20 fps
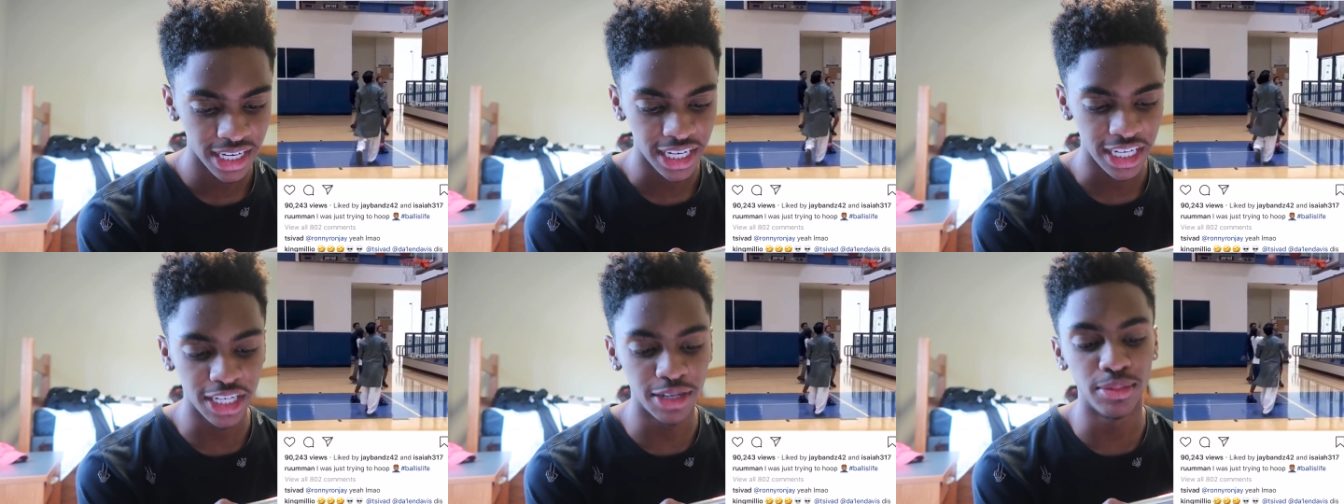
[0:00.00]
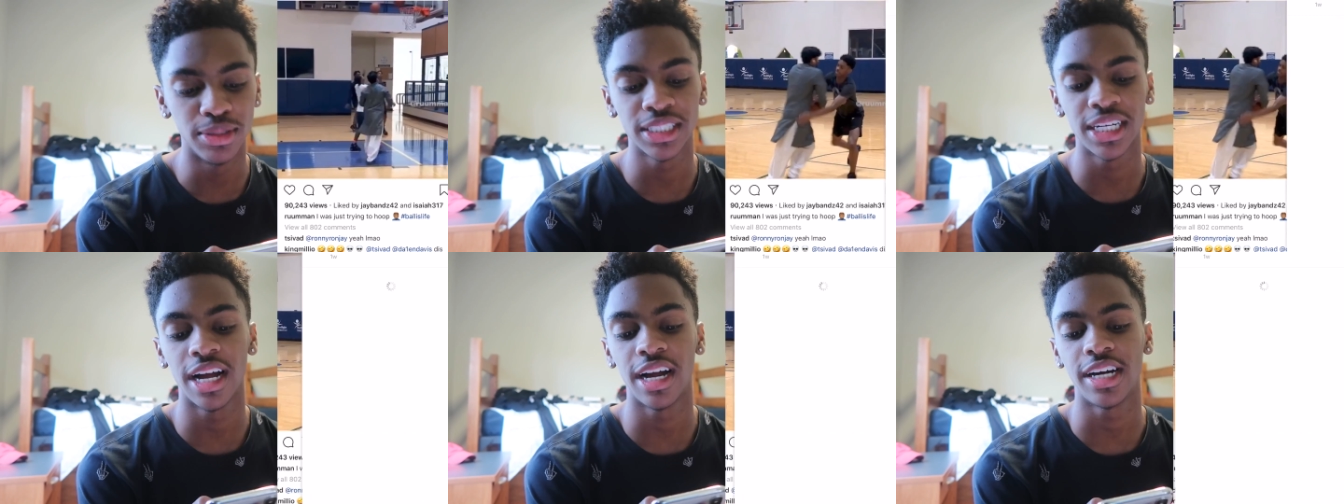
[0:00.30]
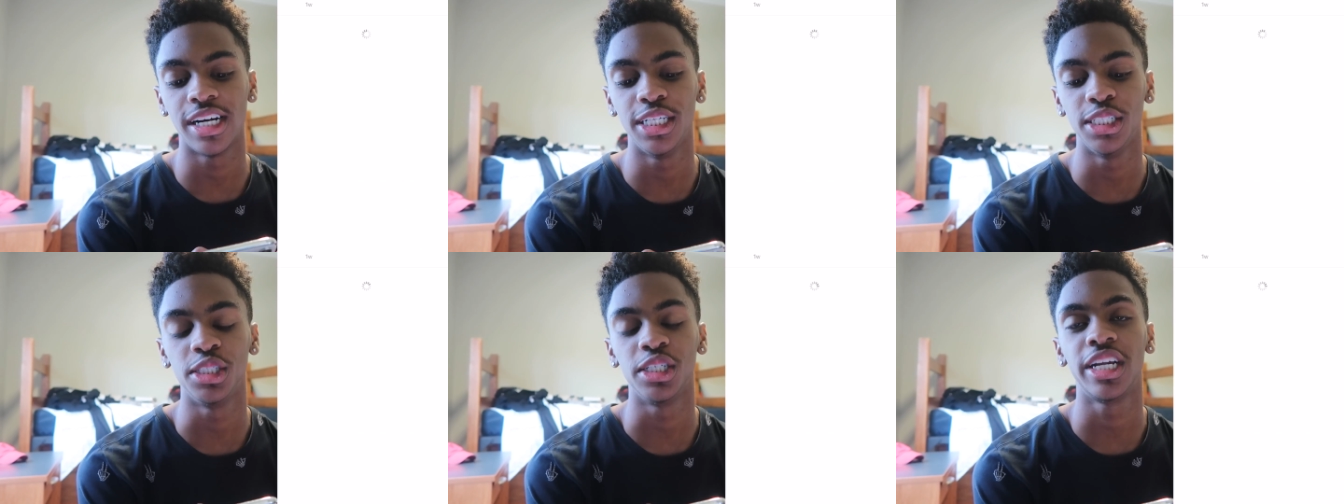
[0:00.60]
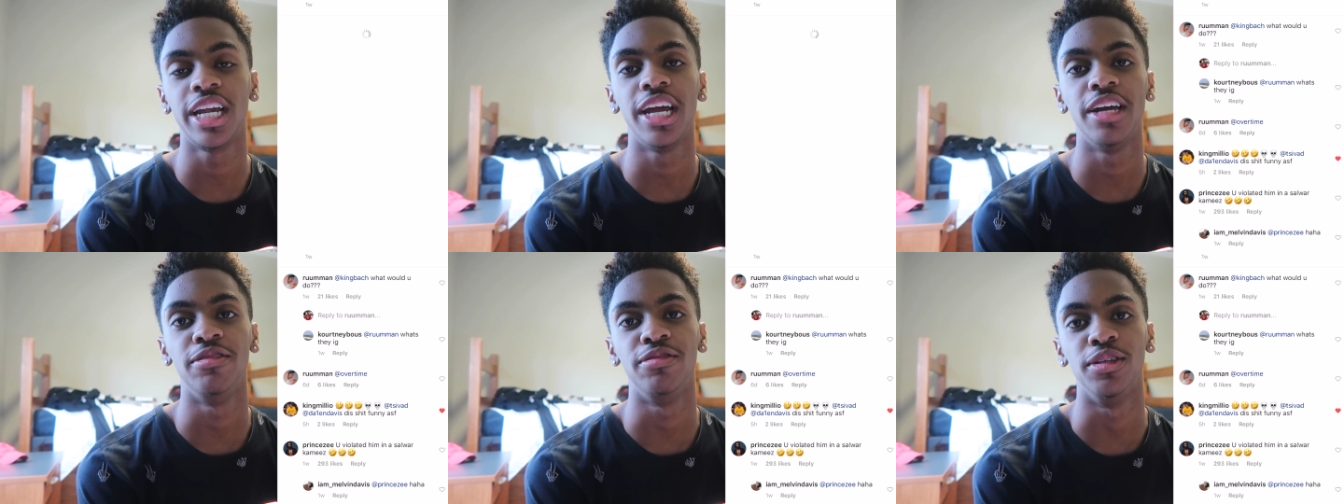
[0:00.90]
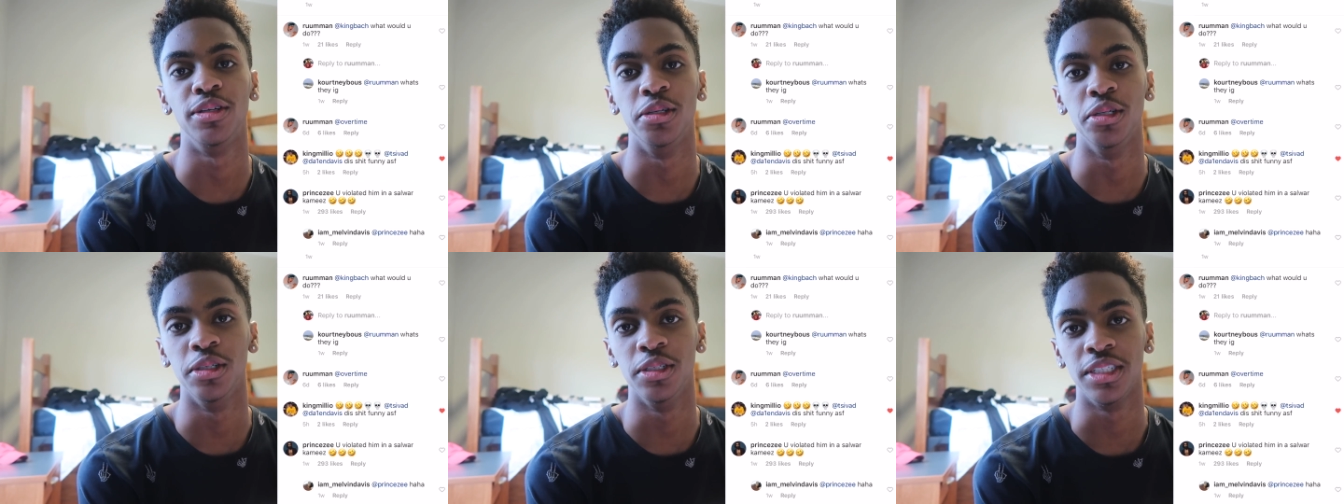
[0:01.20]
He almost got 100k
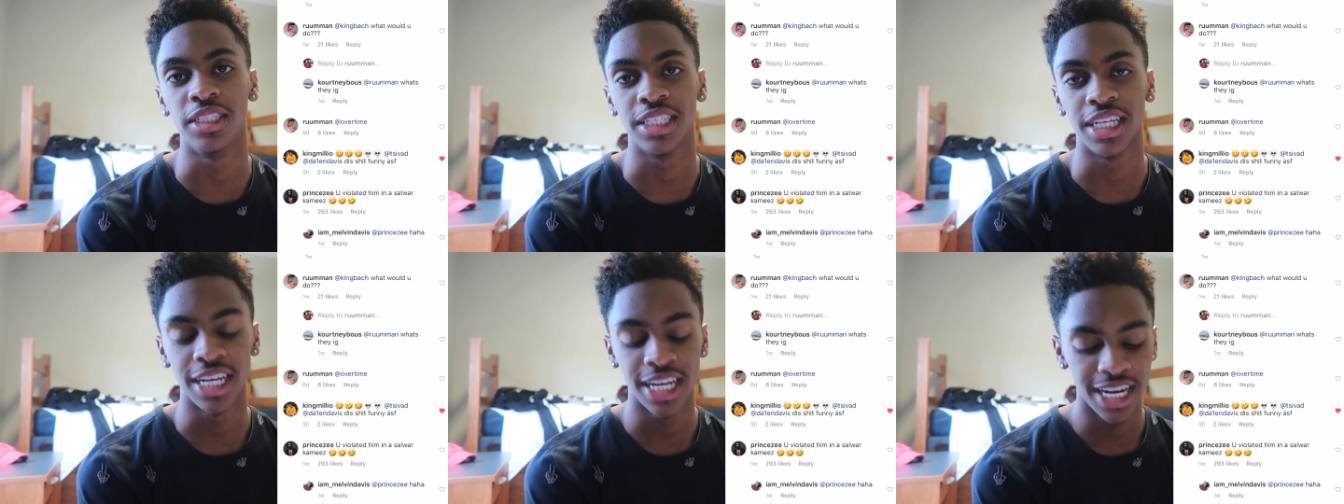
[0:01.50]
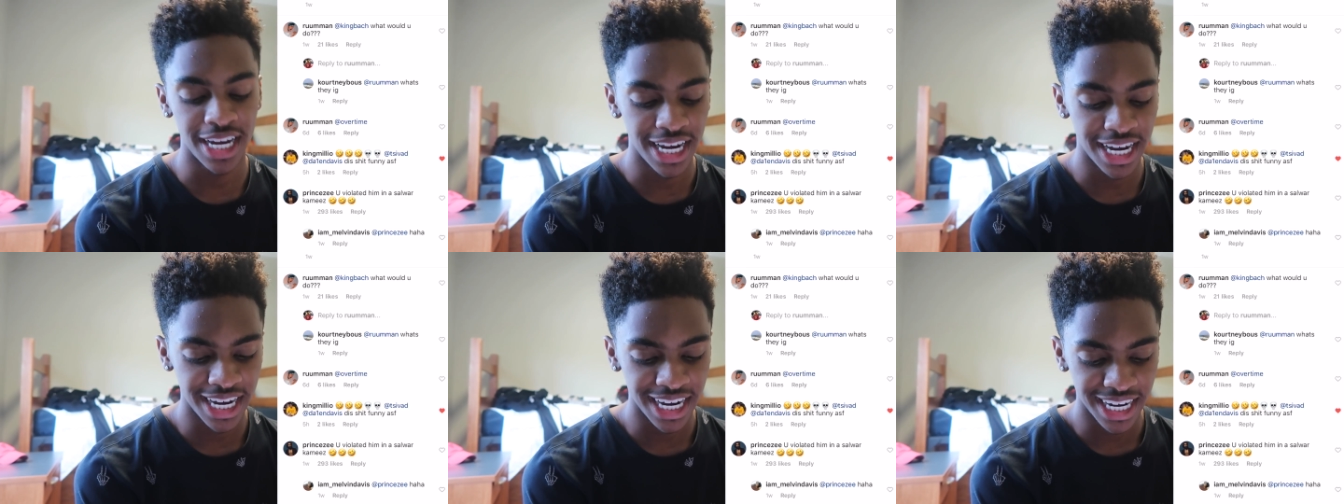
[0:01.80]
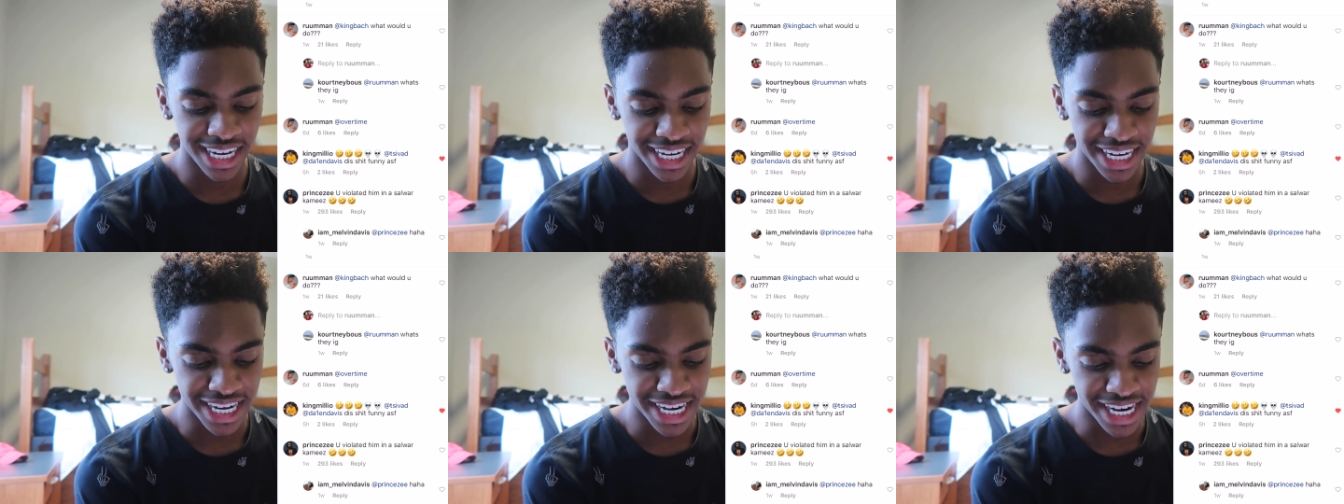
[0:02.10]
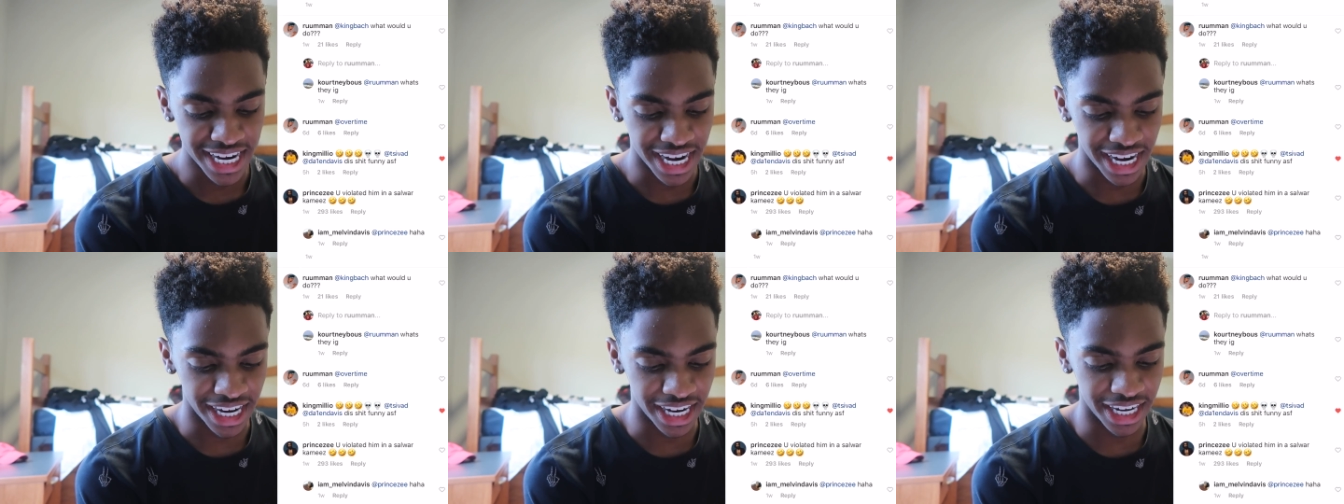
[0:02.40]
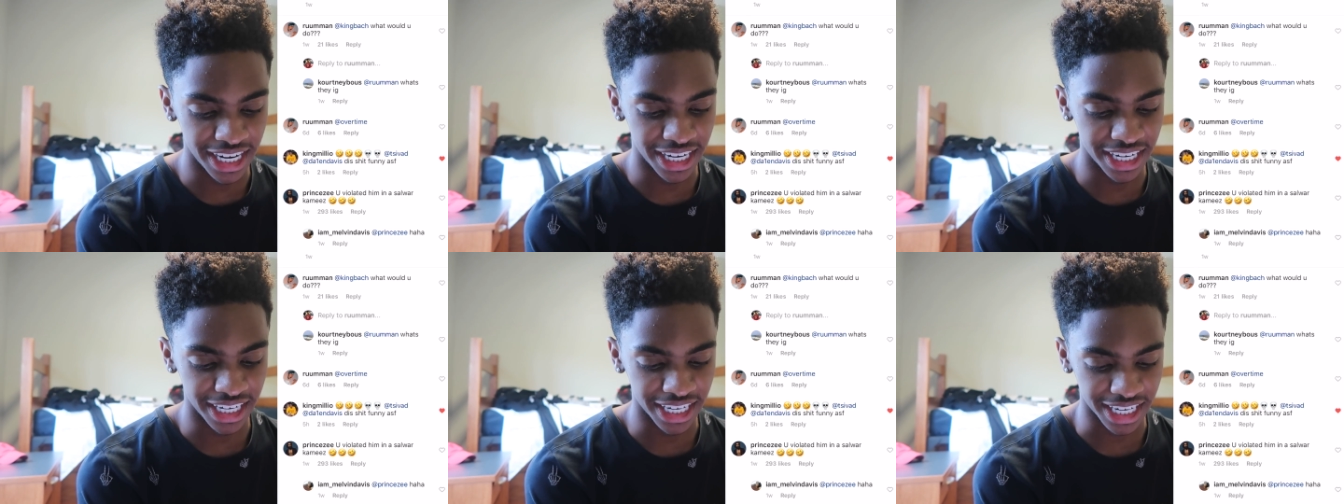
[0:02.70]
views.
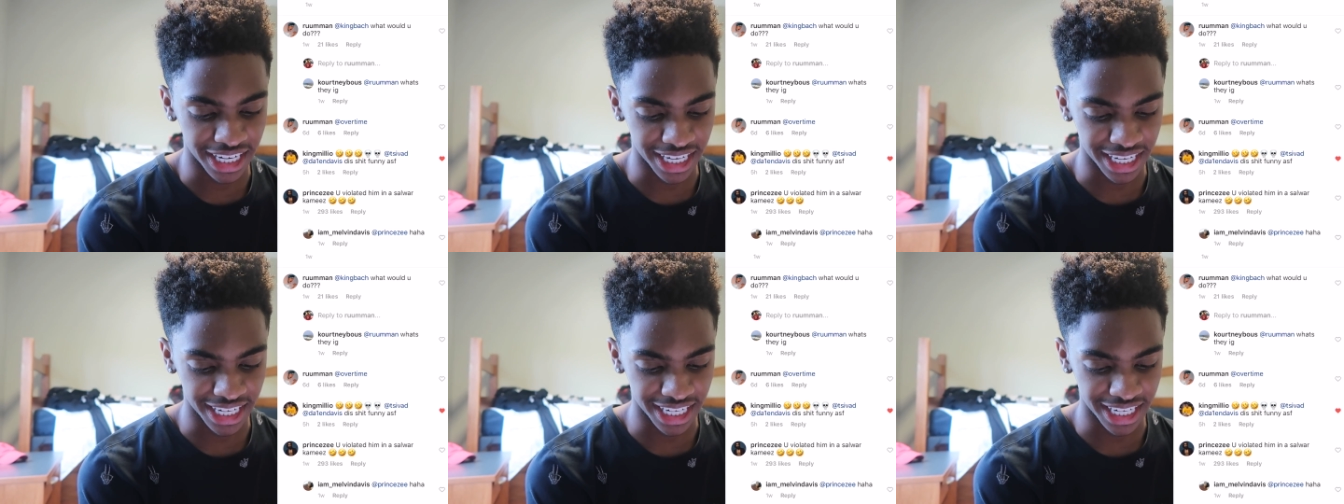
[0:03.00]
Uh,